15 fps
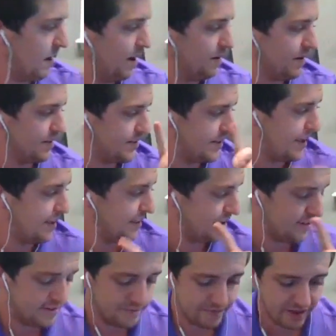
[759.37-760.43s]
I want to say that
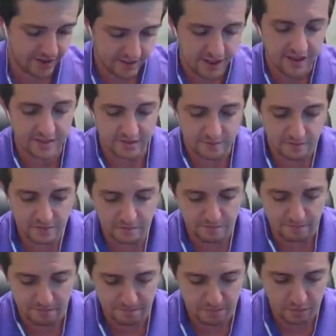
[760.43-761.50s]
the
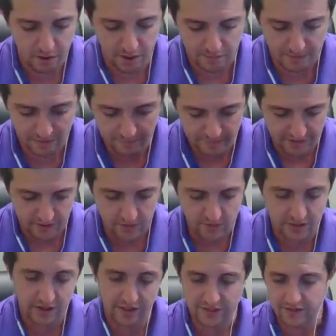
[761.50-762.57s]
part about
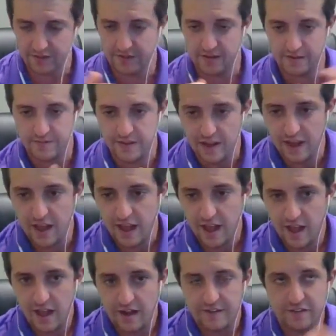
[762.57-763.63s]
Bitcoin and Ethereum,
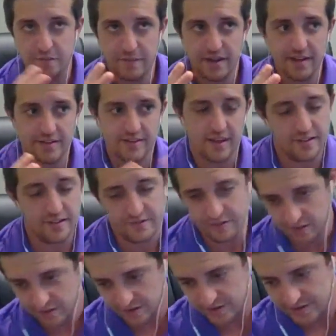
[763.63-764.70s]
for me, it's not a
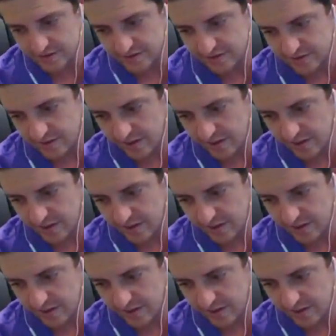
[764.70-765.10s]
verse.